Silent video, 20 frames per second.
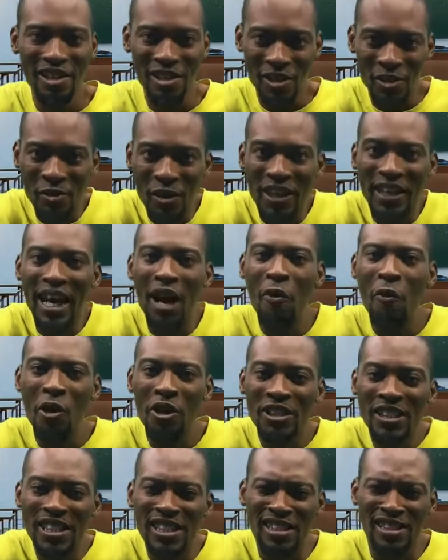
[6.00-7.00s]
You are now
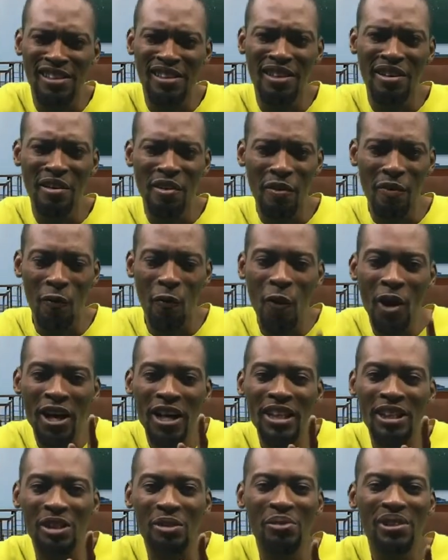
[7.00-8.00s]
watching
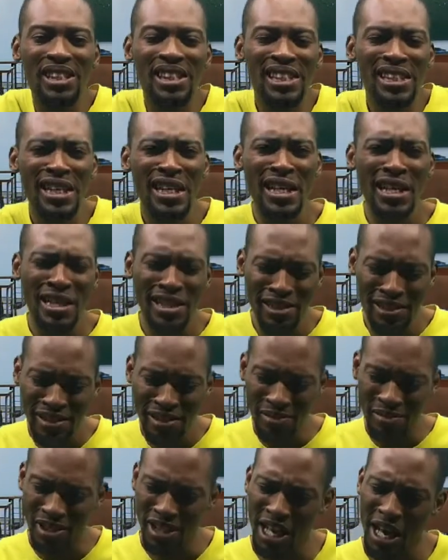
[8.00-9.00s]
120 Days
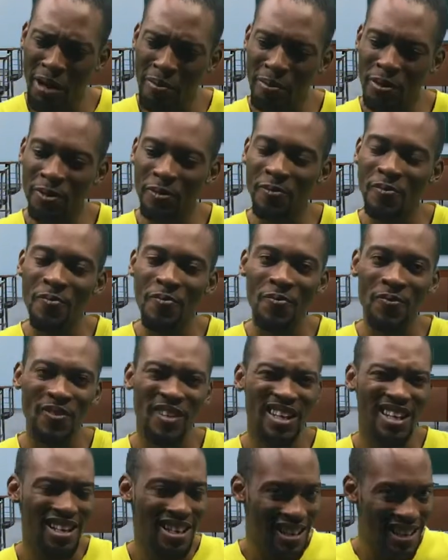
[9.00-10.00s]
to Jamb,
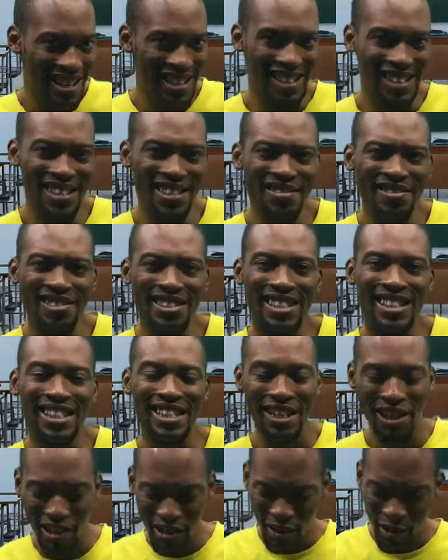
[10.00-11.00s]
a series
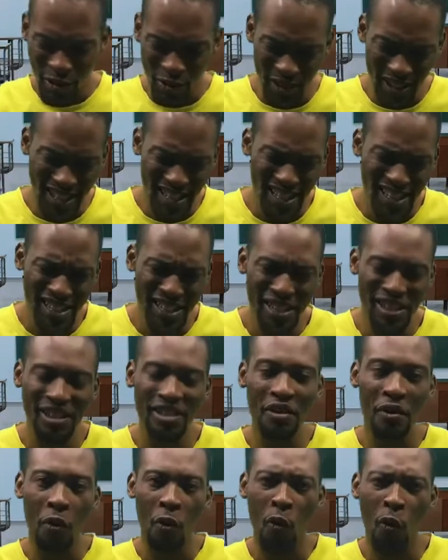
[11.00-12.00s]
containing
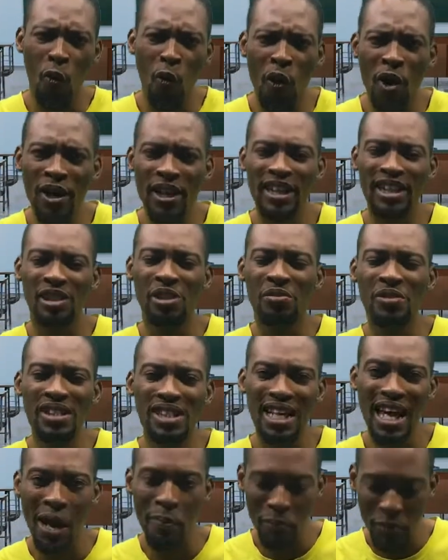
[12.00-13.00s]

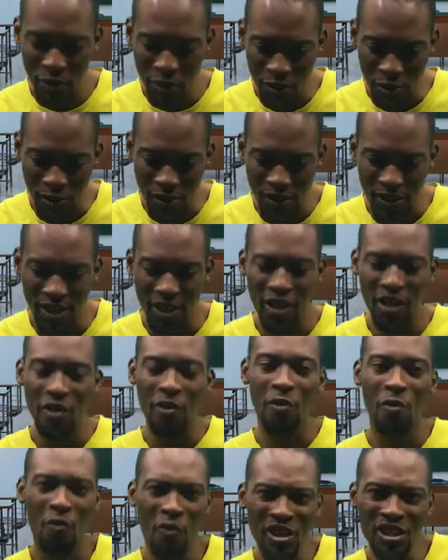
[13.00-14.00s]
120 episodes
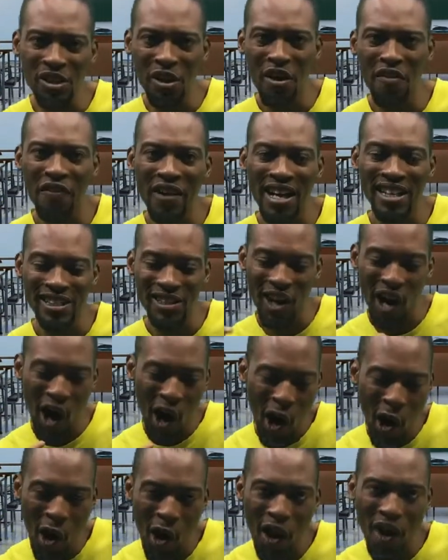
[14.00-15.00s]
which covers
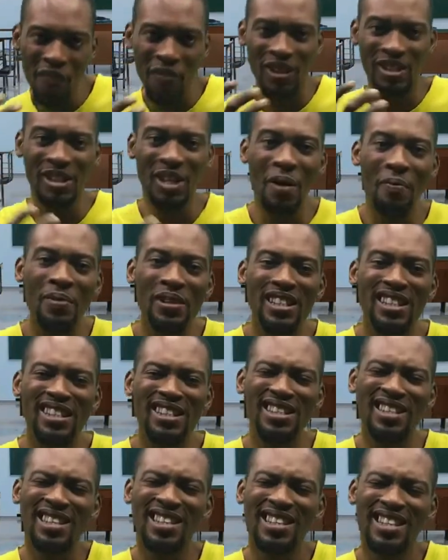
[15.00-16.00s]
all the topics
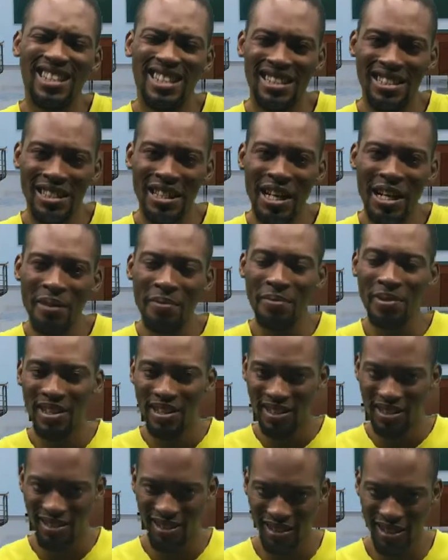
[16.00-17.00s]
in Jamb
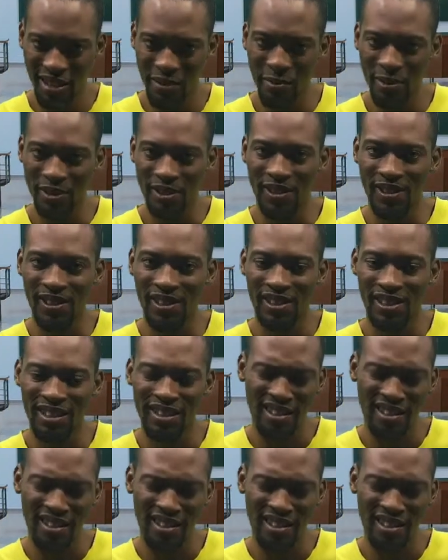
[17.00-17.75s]
syllabus.